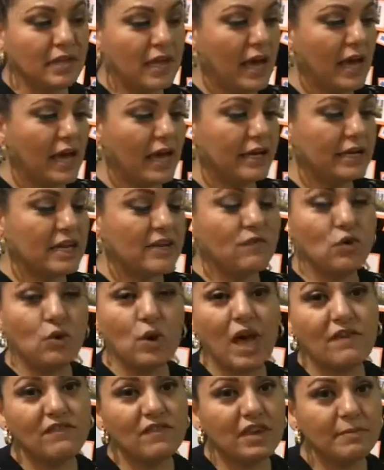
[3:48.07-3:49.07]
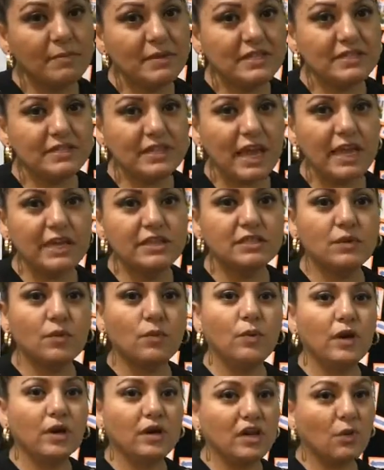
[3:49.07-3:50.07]
And if you have any mistakes,
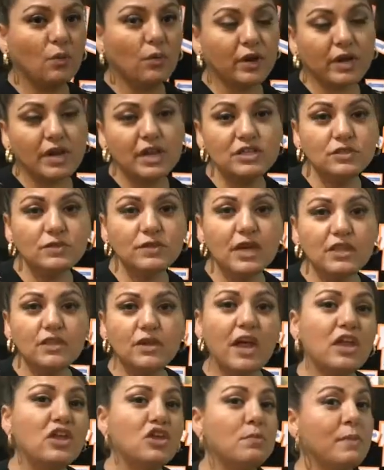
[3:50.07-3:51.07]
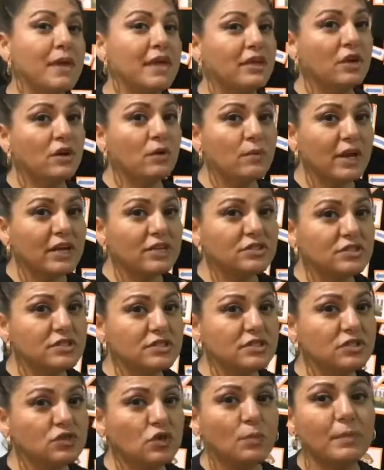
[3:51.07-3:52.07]
we're going to work on it together, and you make
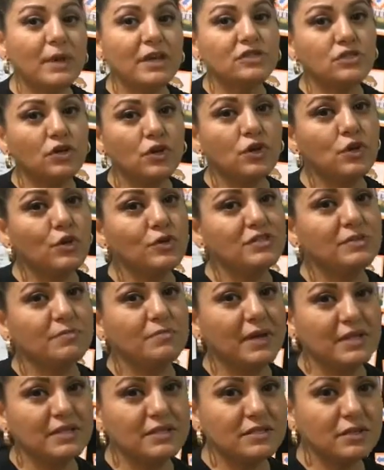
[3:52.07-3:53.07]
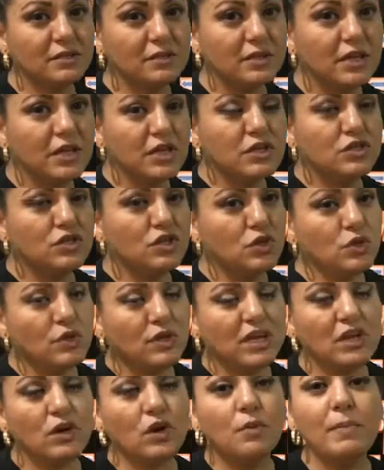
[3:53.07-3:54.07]
corrections. So make sure you use a pencil so you
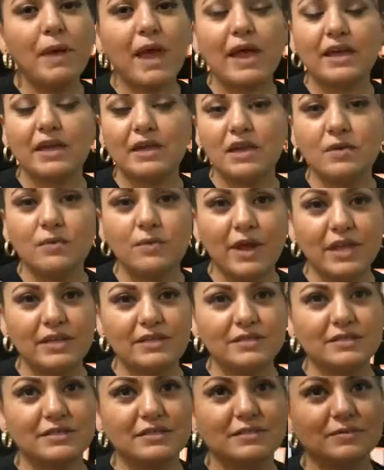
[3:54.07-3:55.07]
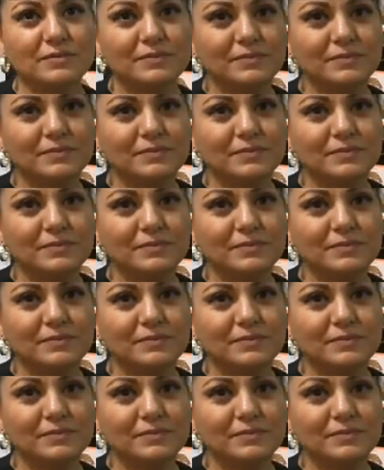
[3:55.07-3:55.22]
can go back and erase.